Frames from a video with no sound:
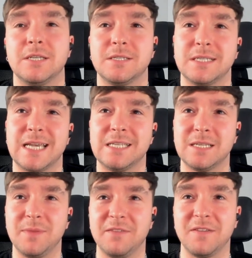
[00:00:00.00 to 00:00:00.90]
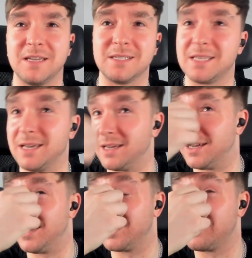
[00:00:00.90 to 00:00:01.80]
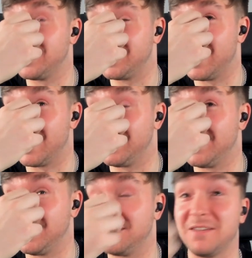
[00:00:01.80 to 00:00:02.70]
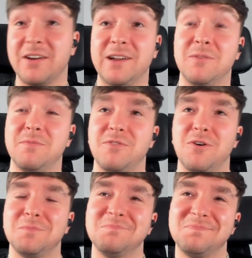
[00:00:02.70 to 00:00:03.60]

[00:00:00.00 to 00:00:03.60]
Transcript: doesn't tend to be things that Christianity is very hopeful.